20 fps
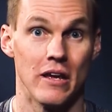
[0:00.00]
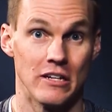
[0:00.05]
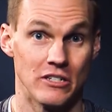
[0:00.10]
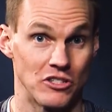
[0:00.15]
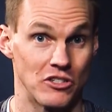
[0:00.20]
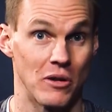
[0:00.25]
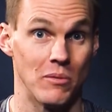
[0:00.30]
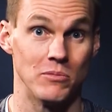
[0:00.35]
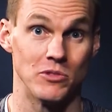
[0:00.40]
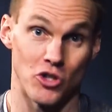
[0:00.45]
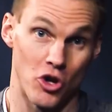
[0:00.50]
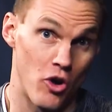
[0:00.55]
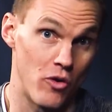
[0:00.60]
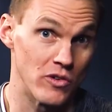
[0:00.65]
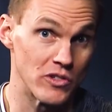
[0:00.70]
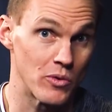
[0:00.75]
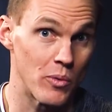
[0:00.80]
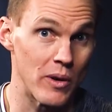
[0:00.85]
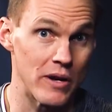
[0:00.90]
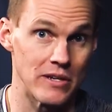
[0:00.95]
some
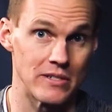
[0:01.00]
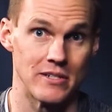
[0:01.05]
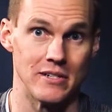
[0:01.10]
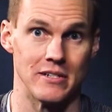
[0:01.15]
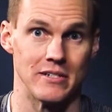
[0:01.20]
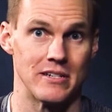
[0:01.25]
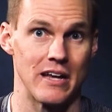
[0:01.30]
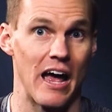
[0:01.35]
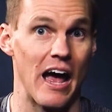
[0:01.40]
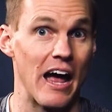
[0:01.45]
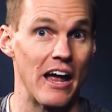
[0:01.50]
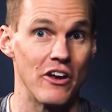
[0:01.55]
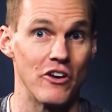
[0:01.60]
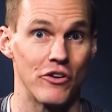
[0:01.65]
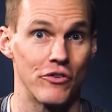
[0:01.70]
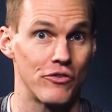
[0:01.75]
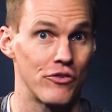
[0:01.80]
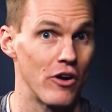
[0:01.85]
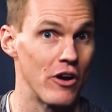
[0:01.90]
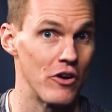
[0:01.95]
Jehovah's Witnesses at
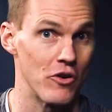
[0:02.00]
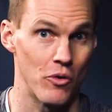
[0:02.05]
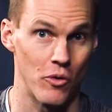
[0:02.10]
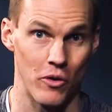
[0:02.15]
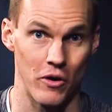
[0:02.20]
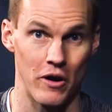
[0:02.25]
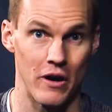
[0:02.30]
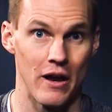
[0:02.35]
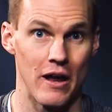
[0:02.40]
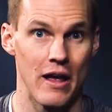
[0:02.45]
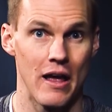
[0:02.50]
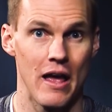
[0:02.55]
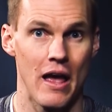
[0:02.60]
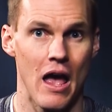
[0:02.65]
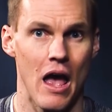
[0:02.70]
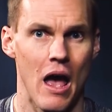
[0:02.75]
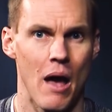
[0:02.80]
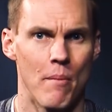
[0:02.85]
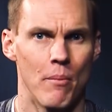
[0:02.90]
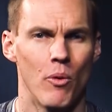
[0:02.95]
your front door.
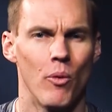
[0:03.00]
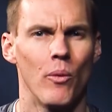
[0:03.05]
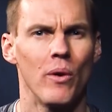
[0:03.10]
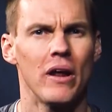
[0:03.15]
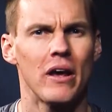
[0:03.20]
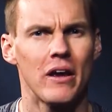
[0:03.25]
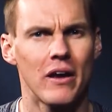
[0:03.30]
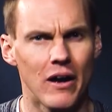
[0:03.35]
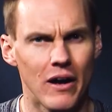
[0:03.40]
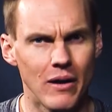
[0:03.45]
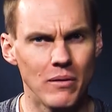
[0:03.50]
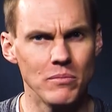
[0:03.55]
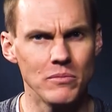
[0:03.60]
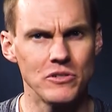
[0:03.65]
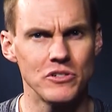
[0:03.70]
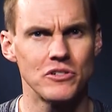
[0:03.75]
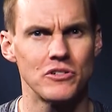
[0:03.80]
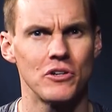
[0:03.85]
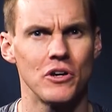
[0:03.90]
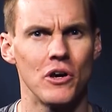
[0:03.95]
But when it
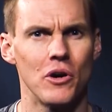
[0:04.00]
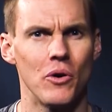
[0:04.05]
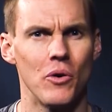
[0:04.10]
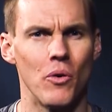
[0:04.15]
comes to